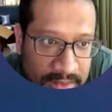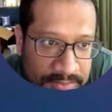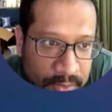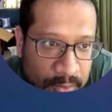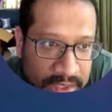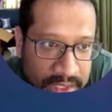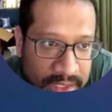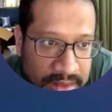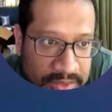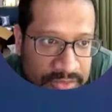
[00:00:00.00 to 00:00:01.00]
We
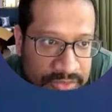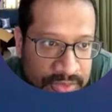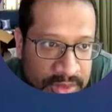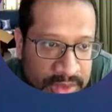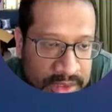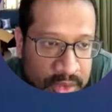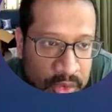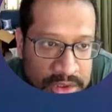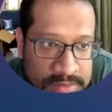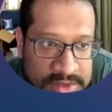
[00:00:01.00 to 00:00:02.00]
have in
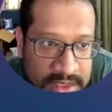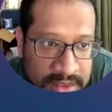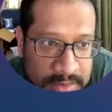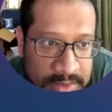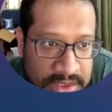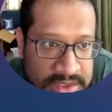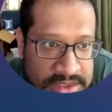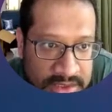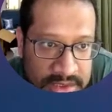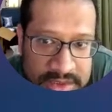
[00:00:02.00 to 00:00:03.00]
columns A, B and
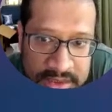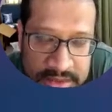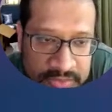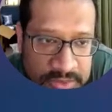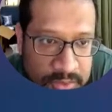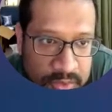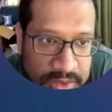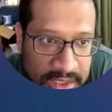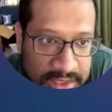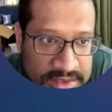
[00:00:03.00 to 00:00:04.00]
C data from
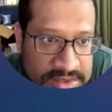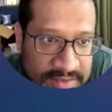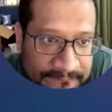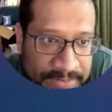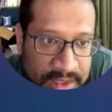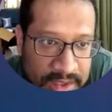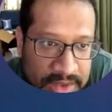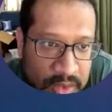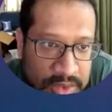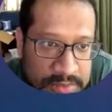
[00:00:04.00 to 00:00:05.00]
Google Ads, and
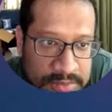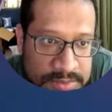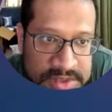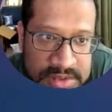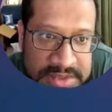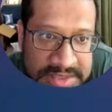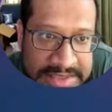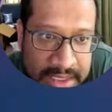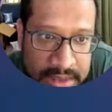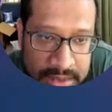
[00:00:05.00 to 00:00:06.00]
columns D
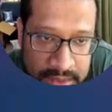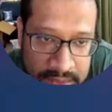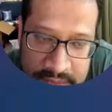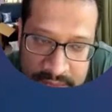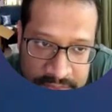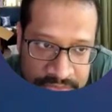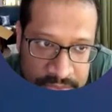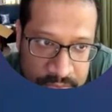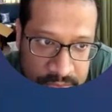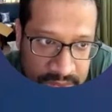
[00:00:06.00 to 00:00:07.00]
and E data
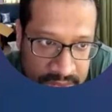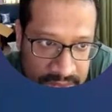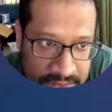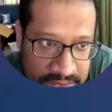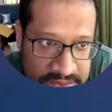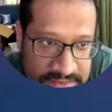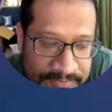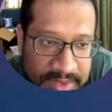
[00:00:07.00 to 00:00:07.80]
from Google Analytics.